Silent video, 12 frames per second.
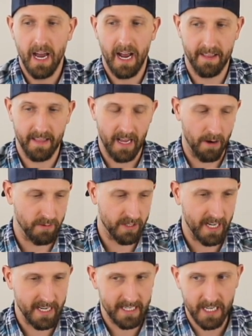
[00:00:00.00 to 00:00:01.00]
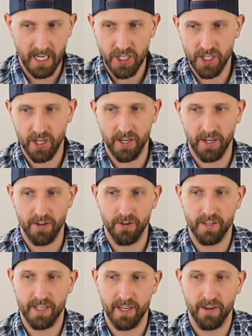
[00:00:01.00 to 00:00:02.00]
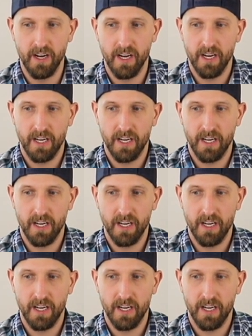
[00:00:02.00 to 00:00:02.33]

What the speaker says: And I was kind of touching on it earlier.